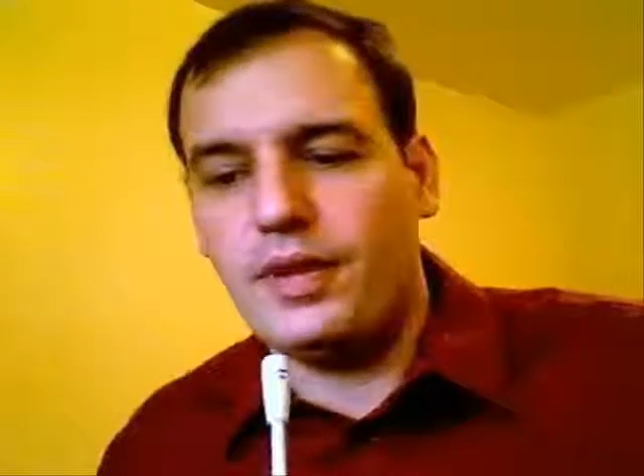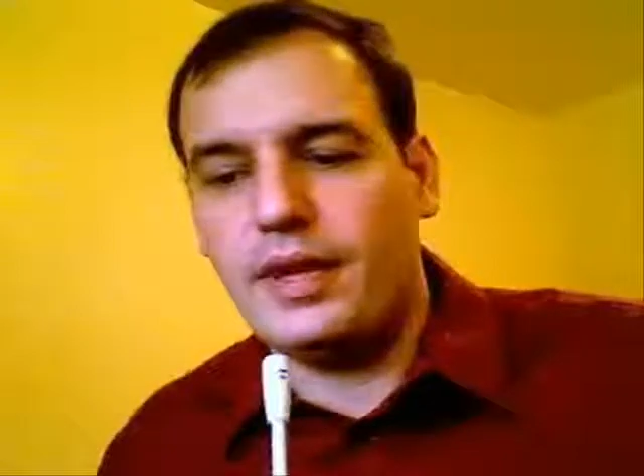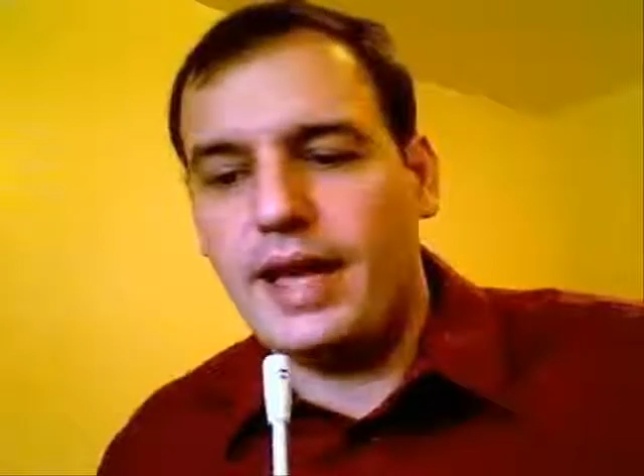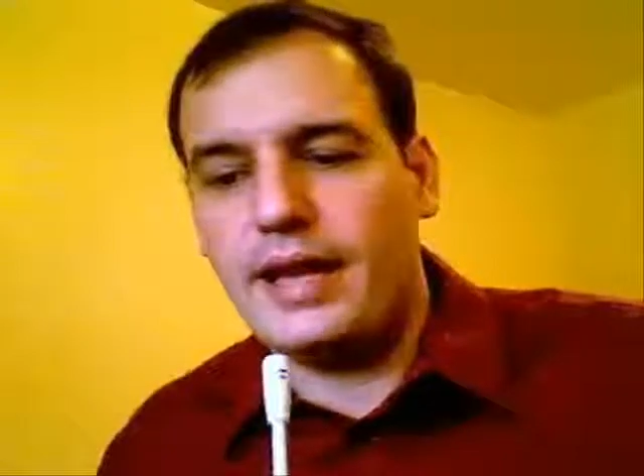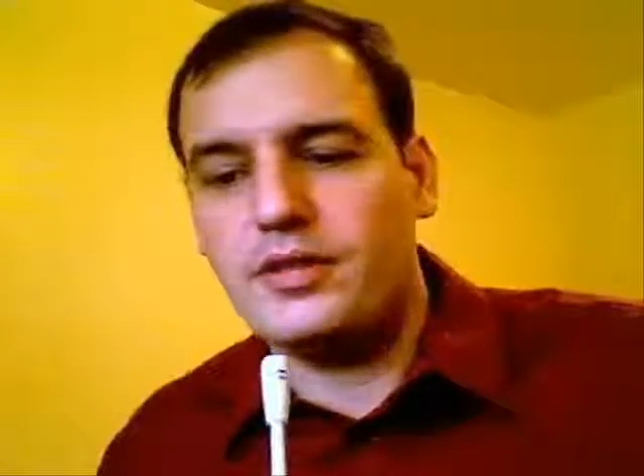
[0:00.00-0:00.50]

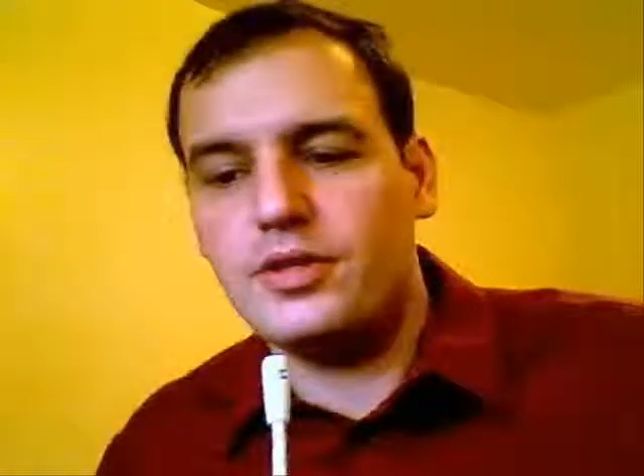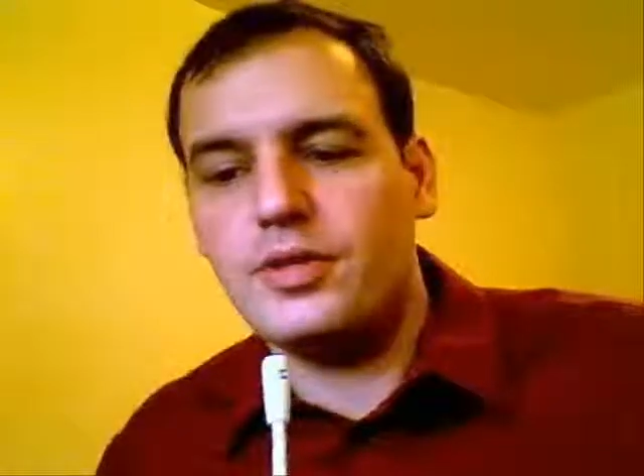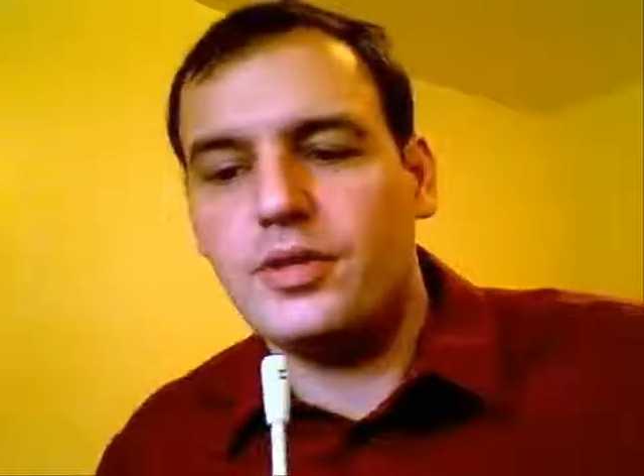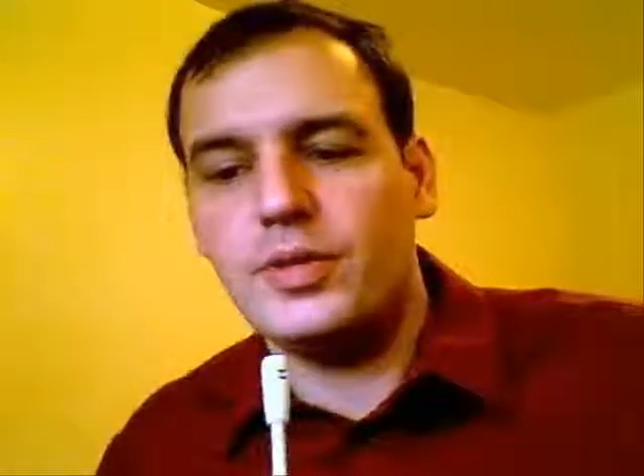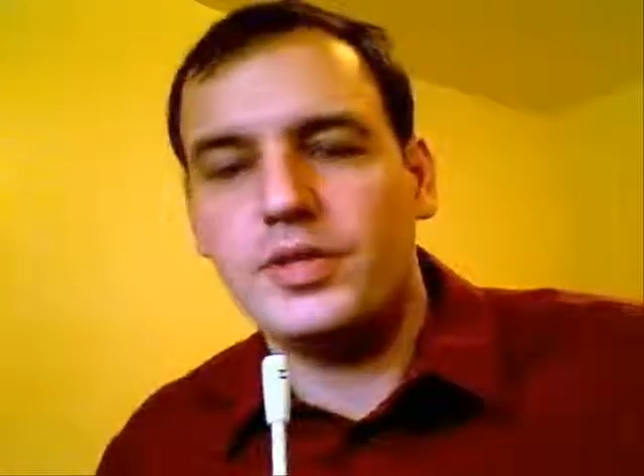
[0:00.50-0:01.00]

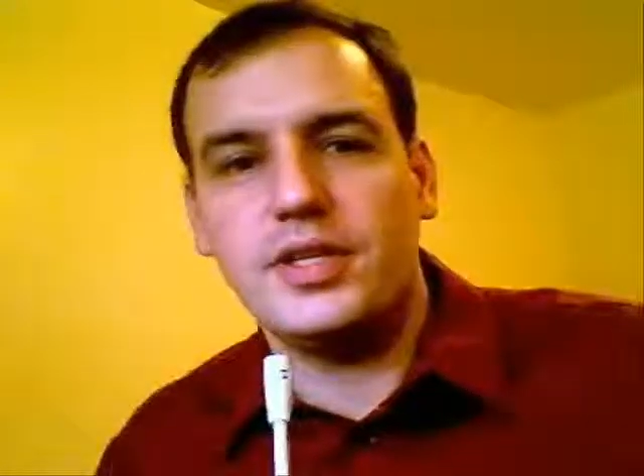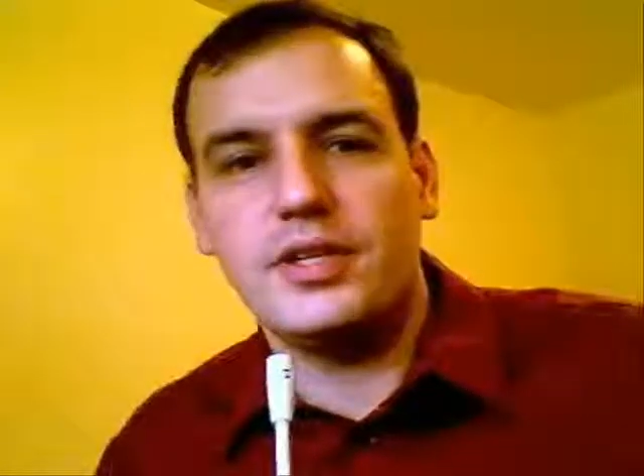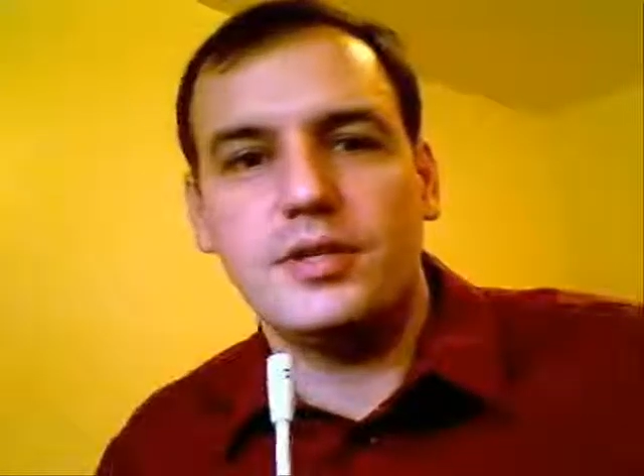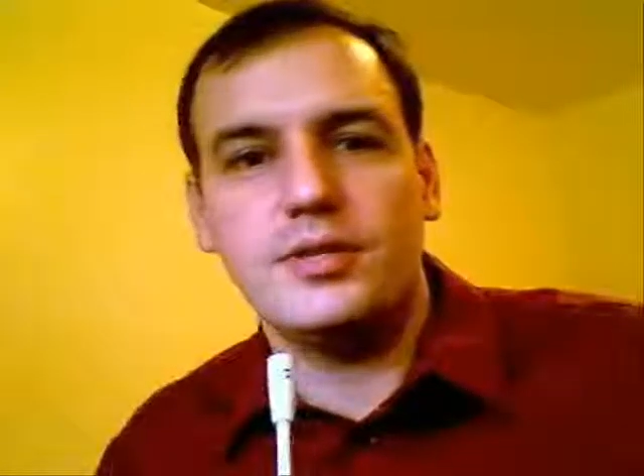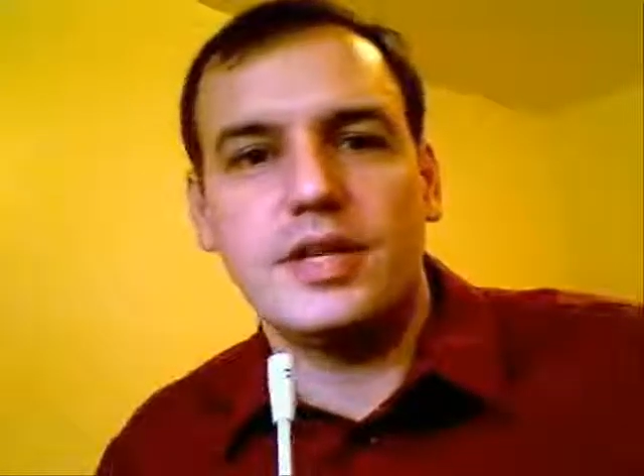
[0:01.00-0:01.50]
attitude that we see
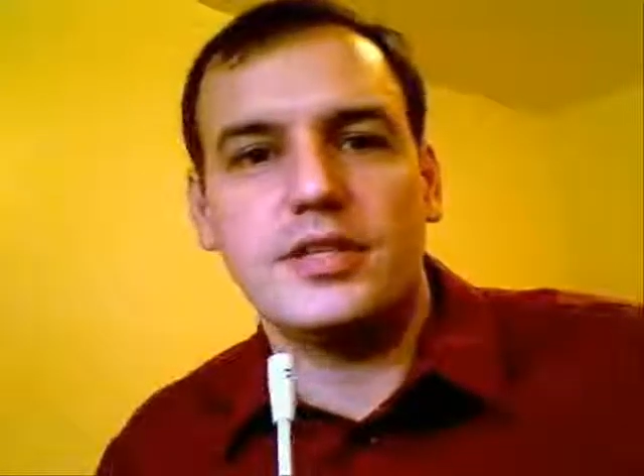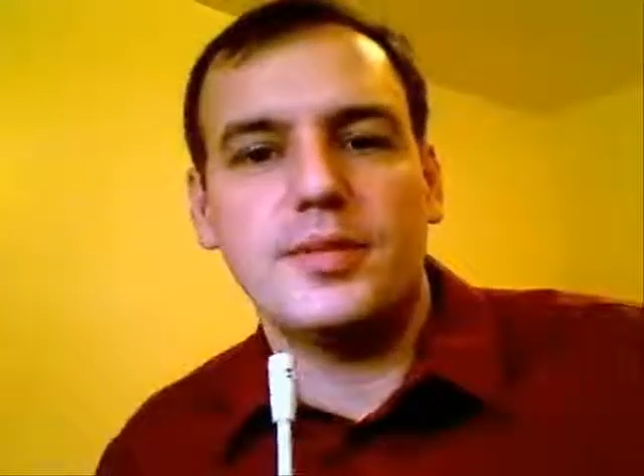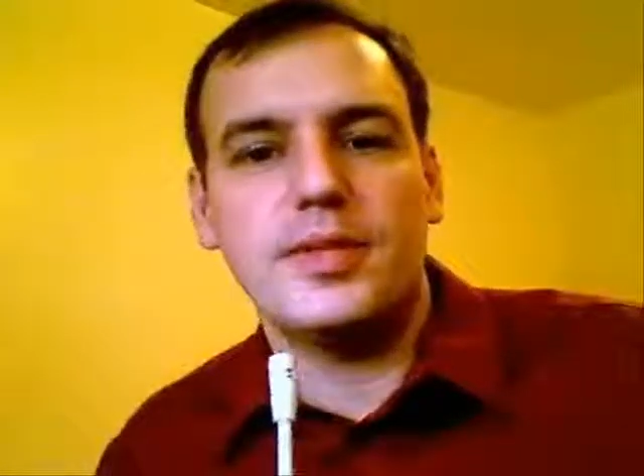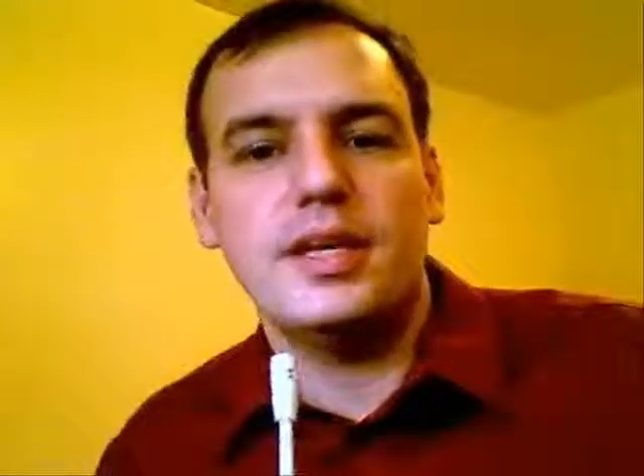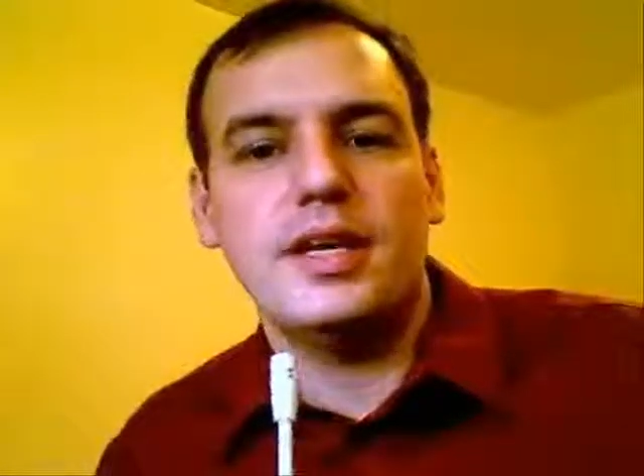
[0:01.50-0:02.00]
the New
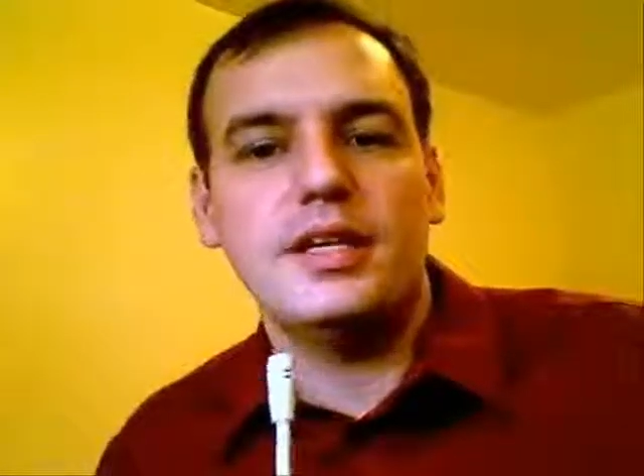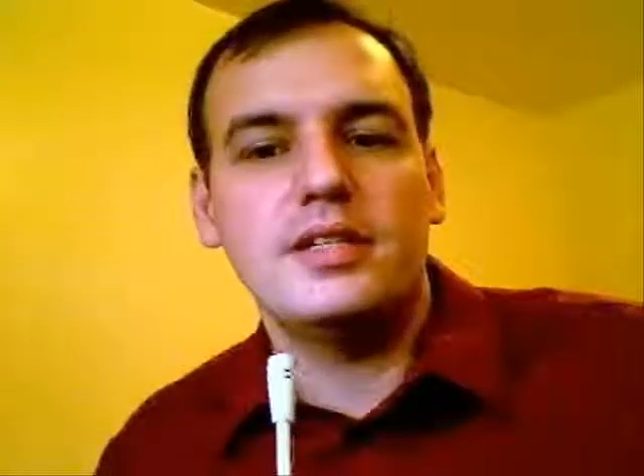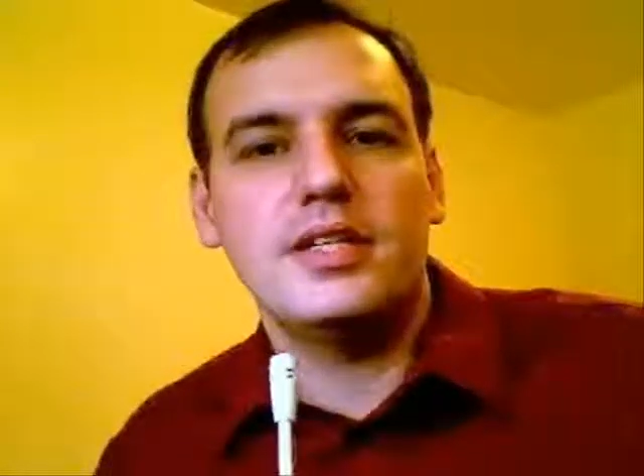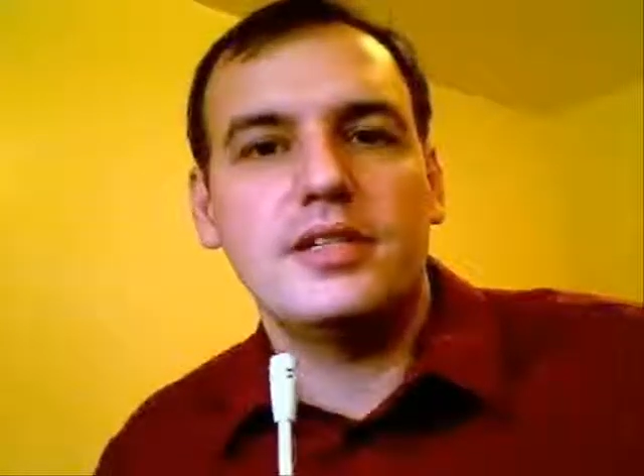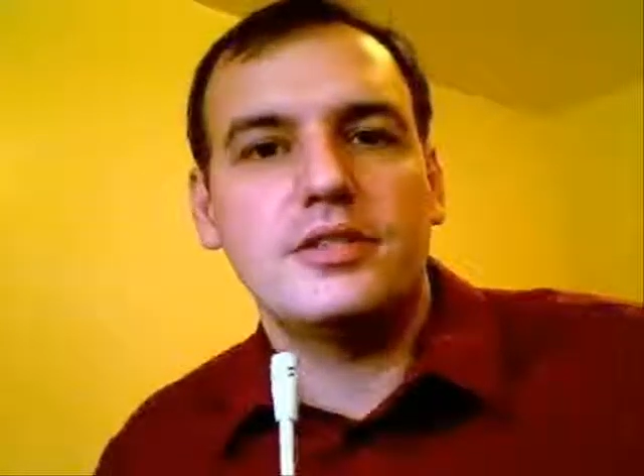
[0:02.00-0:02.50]
Testament
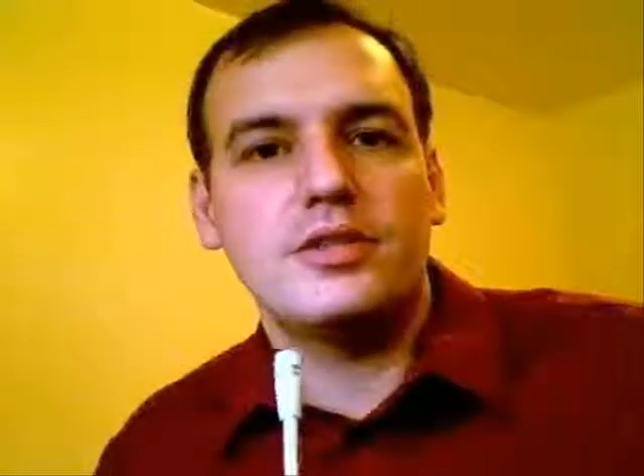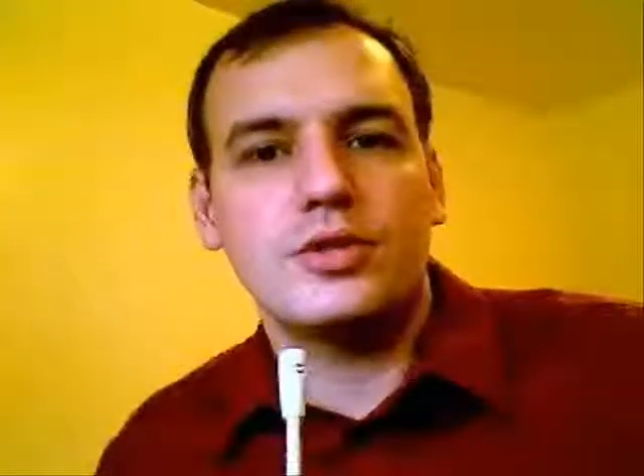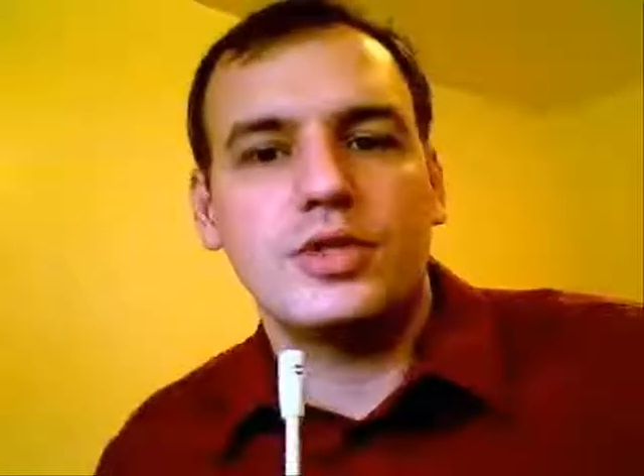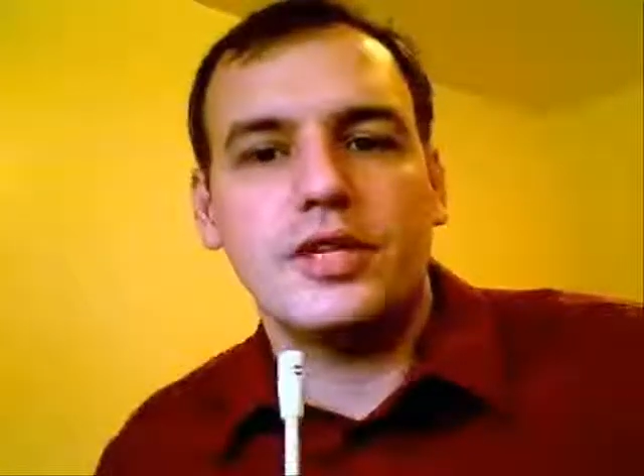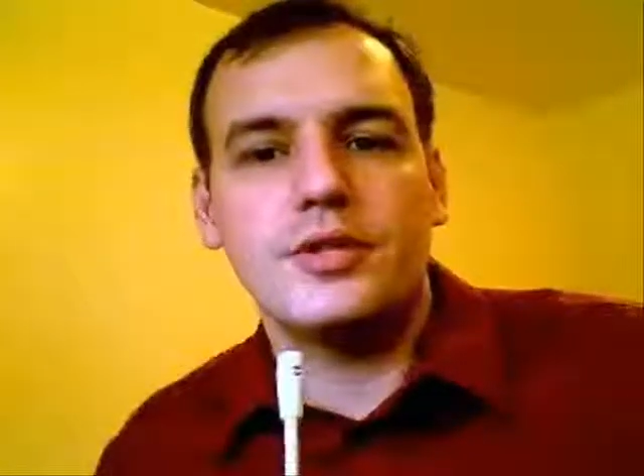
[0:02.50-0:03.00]
teach
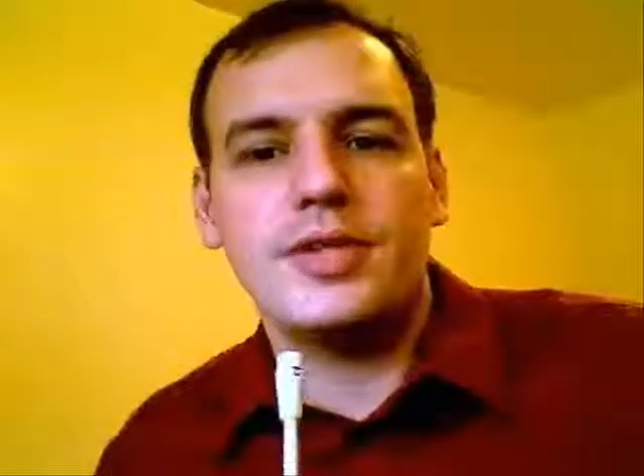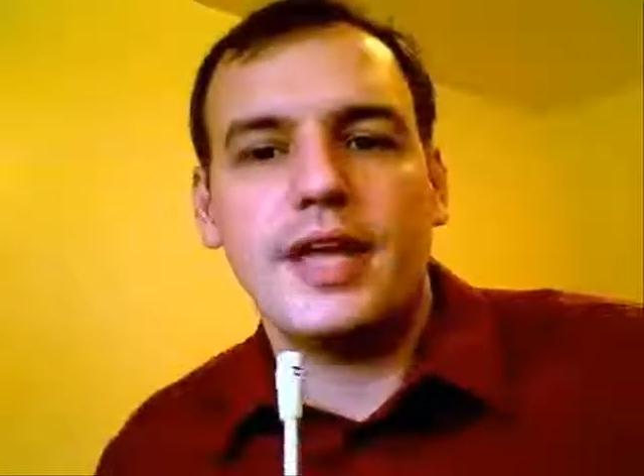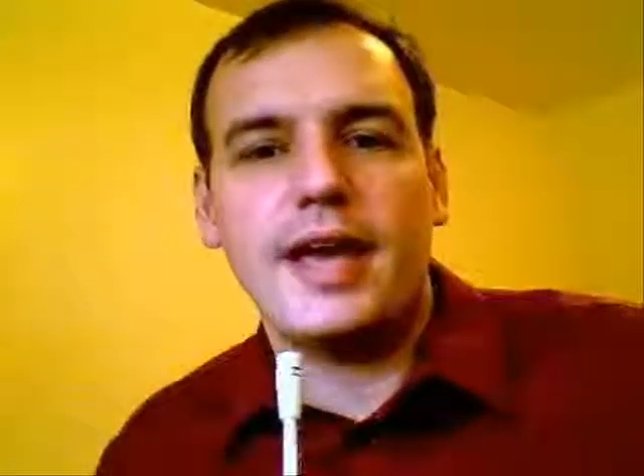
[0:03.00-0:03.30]
church leaders to